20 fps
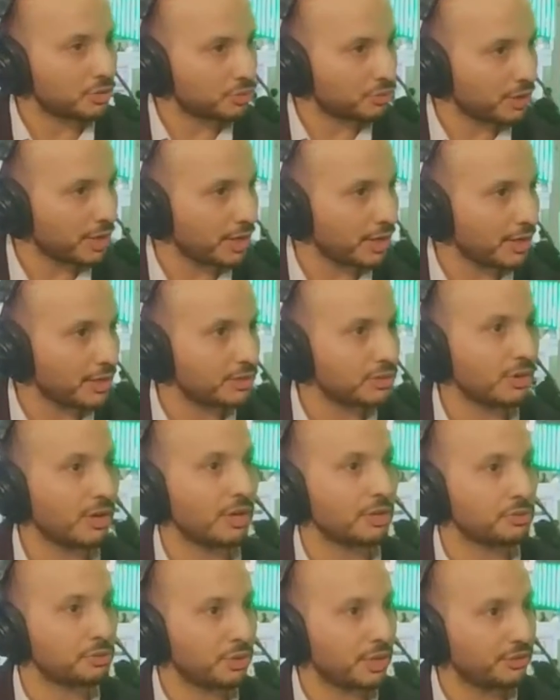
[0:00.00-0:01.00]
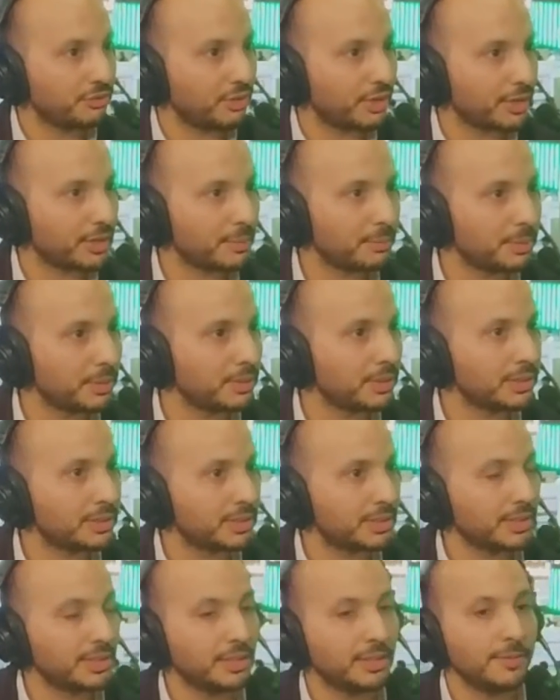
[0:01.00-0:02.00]
rate, heart rate
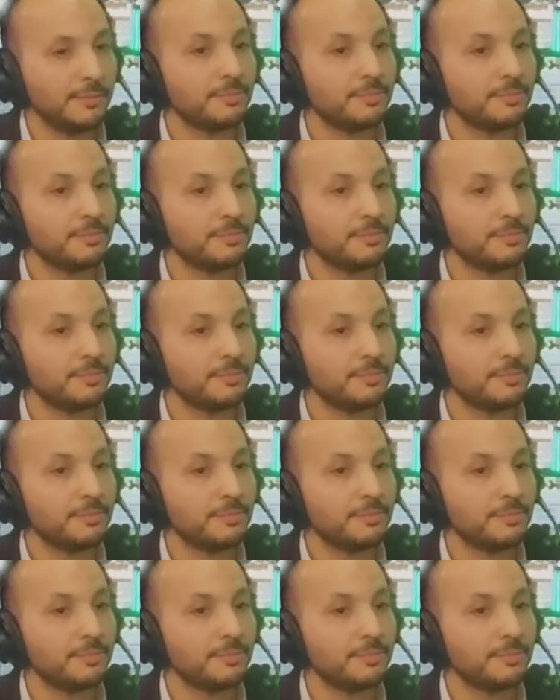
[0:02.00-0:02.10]
variability,